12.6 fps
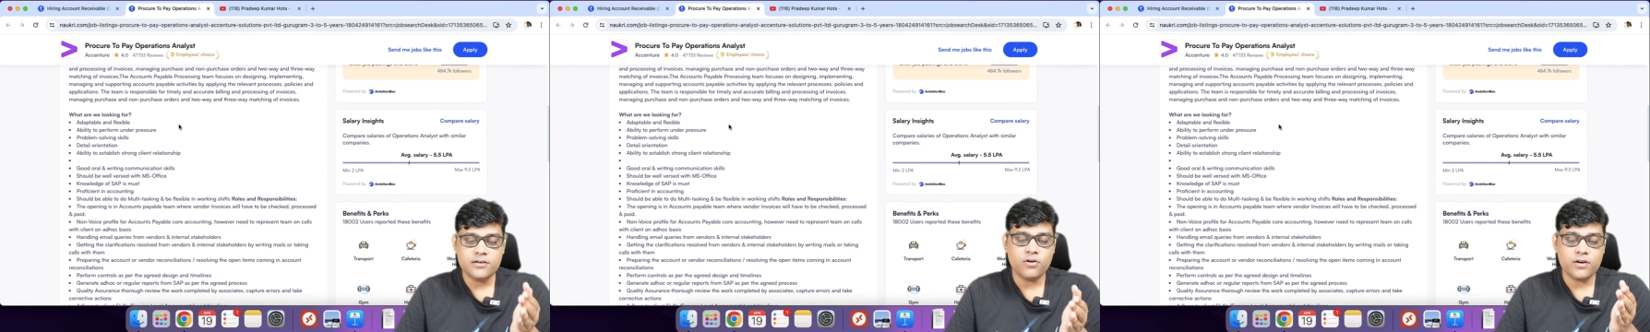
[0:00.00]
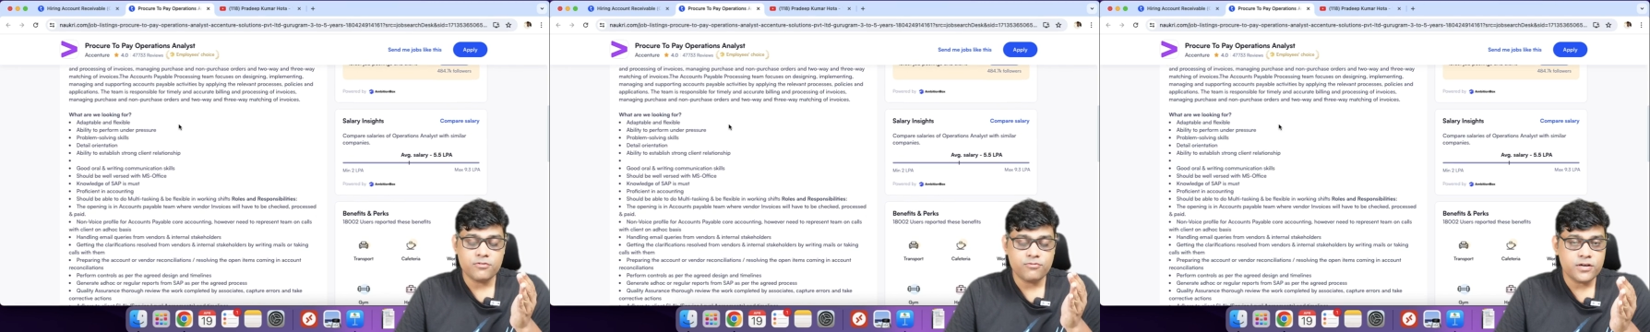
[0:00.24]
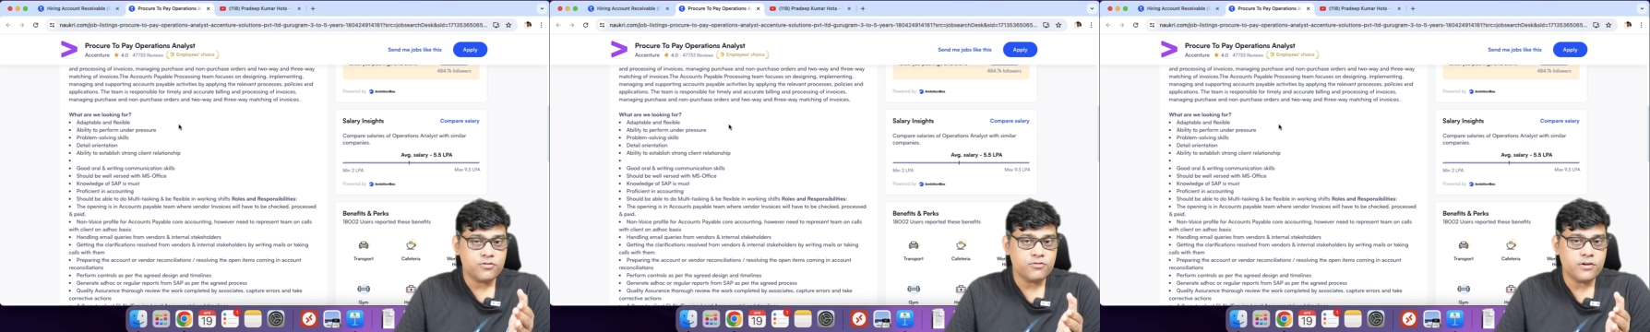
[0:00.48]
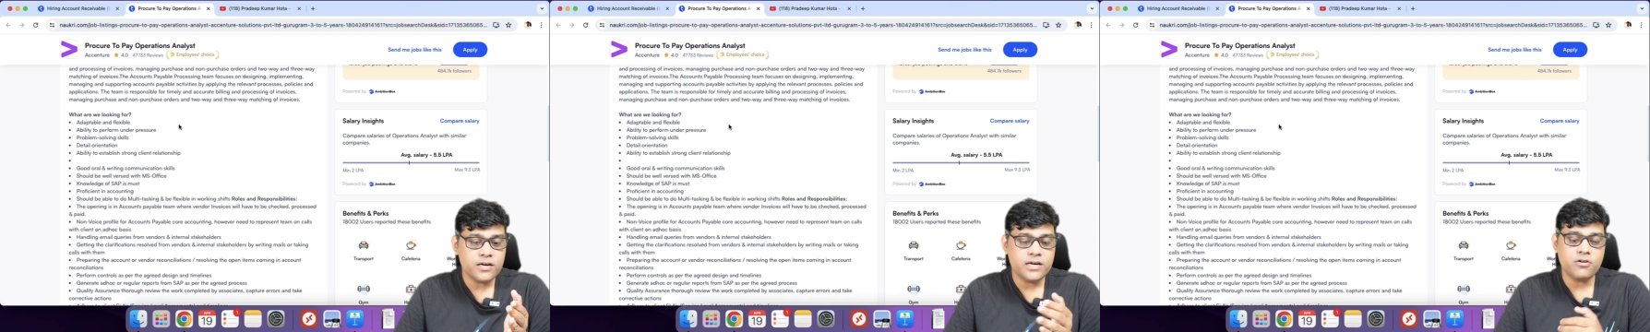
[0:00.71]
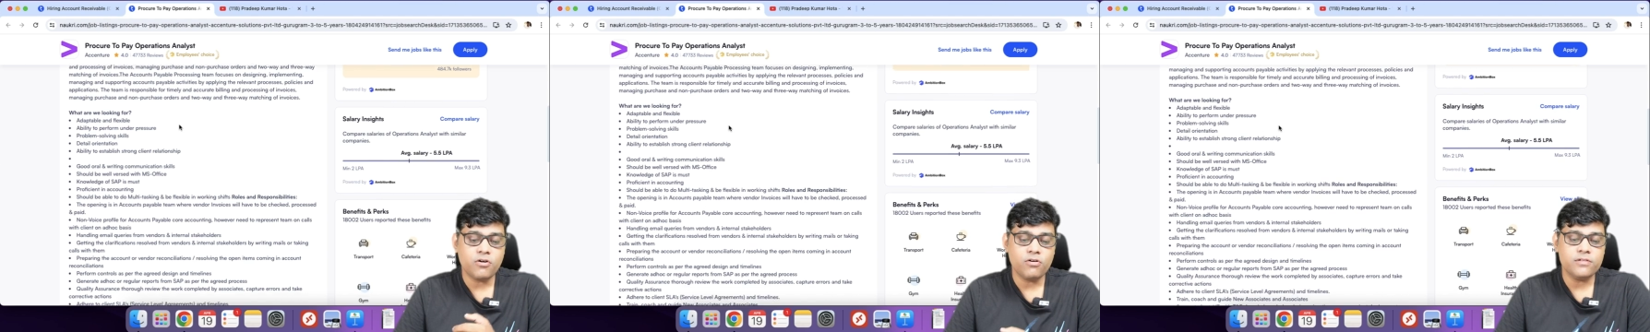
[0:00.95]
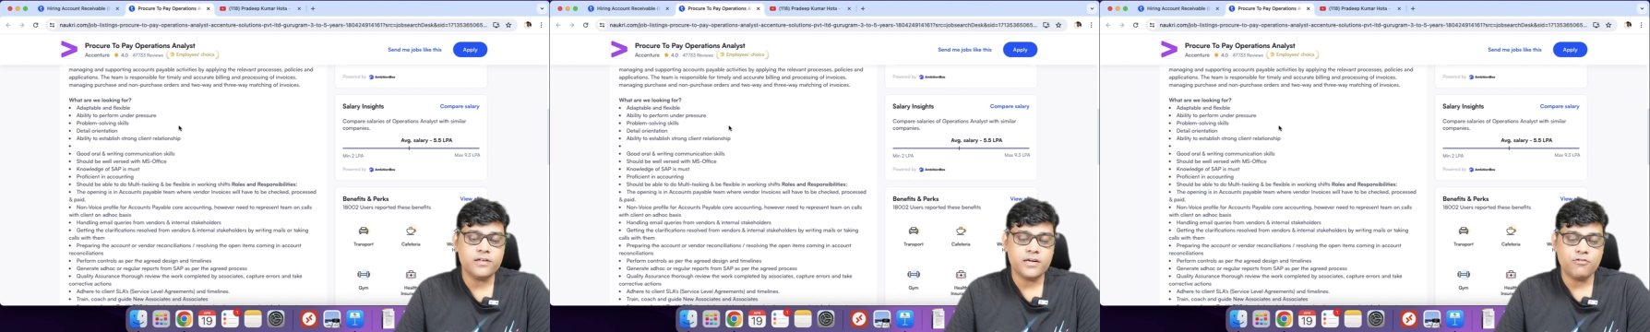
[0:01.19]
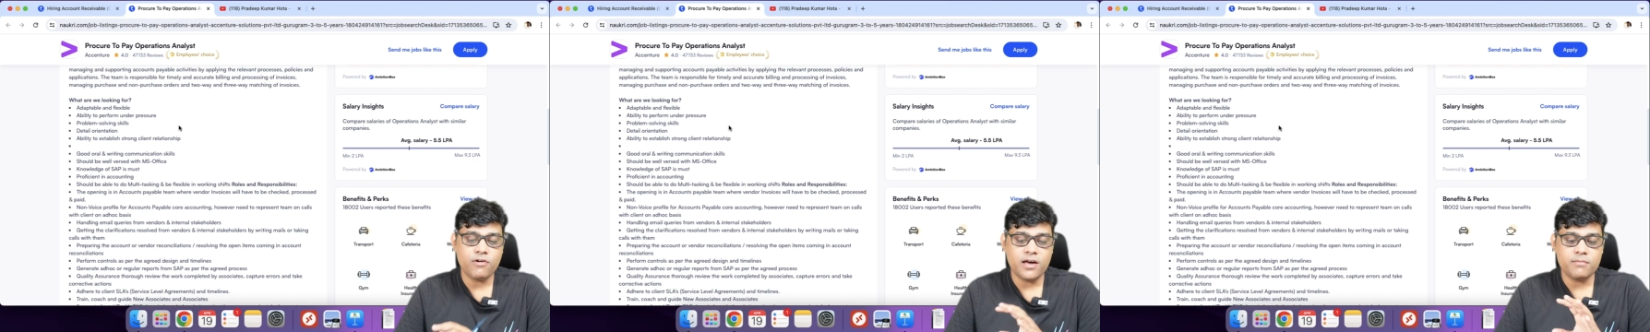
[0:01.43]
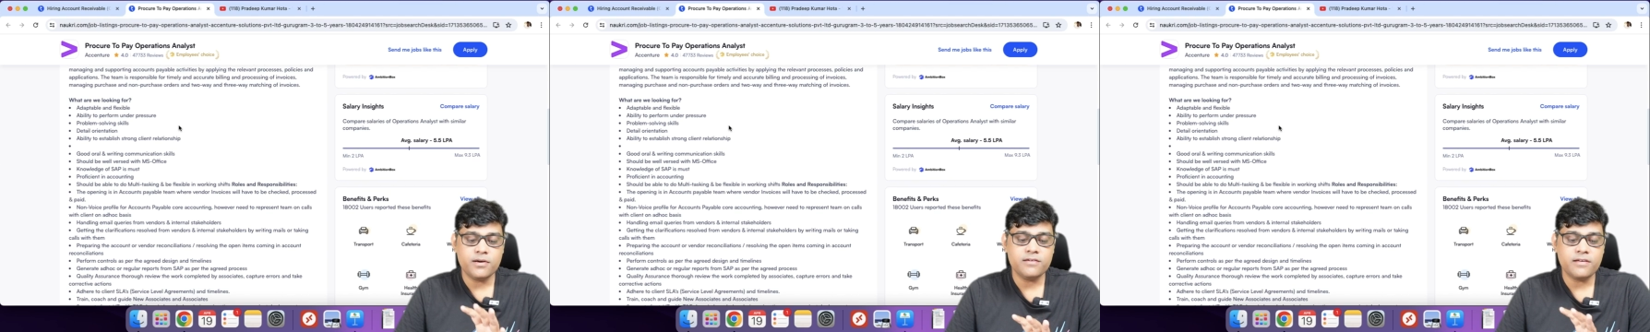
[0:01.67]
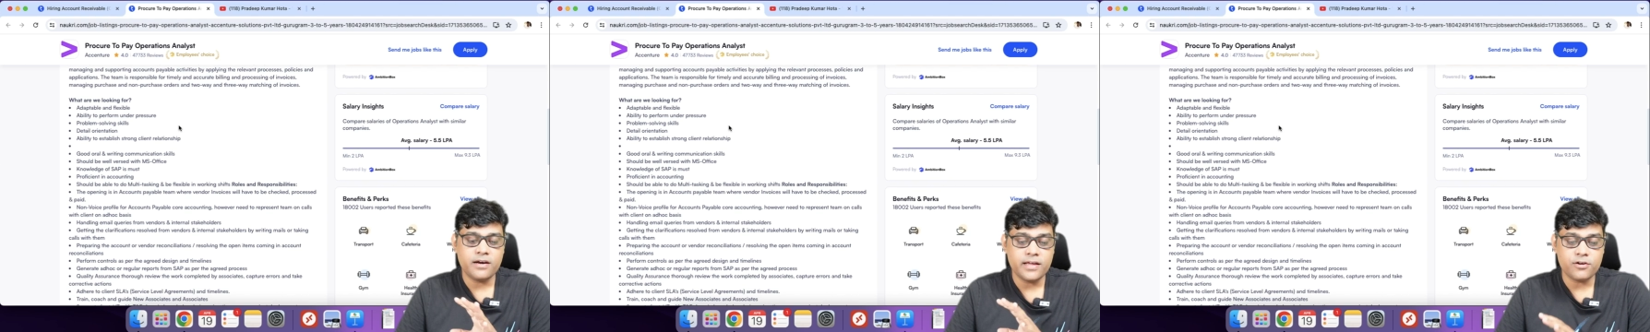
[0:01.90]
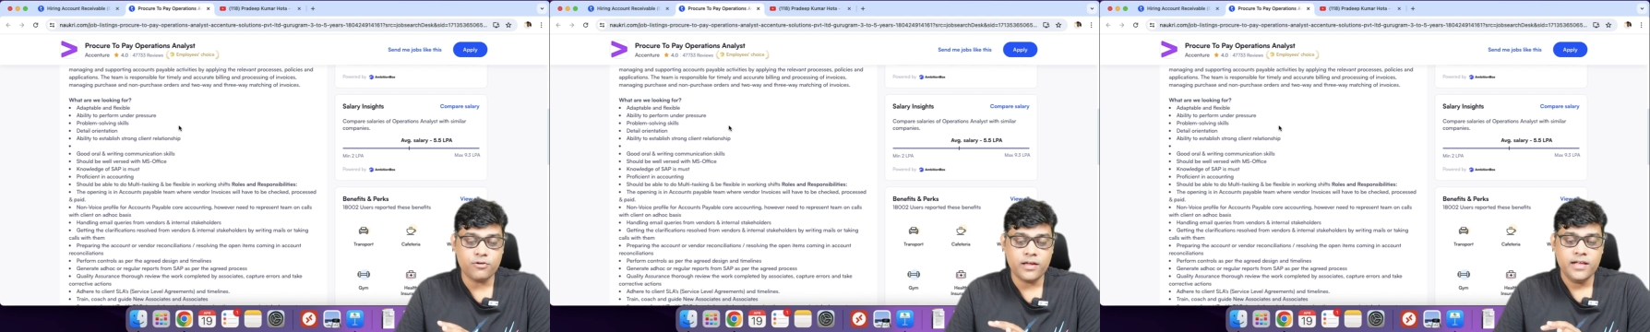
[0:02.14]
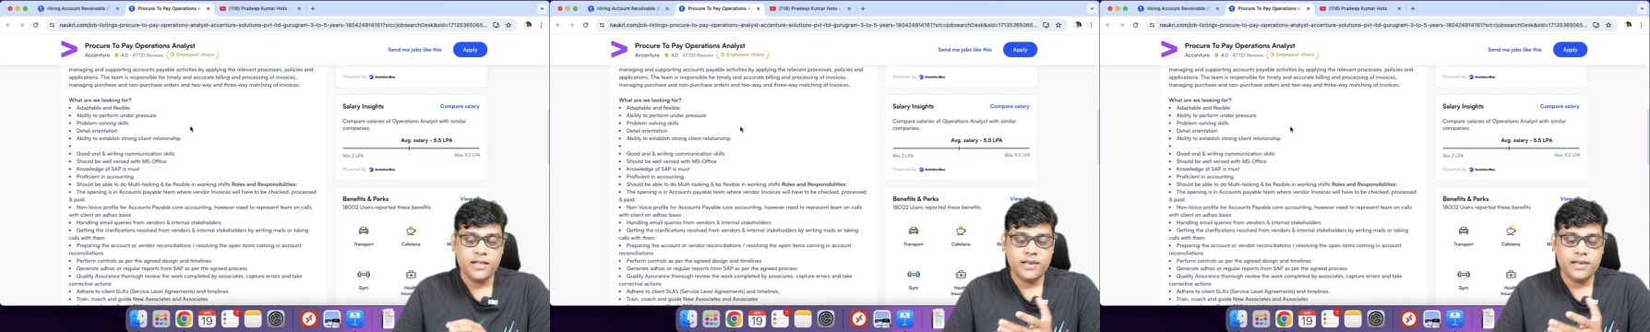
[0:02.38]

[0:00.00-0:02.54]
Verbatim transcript: or you need to read all the requirements and accuracy.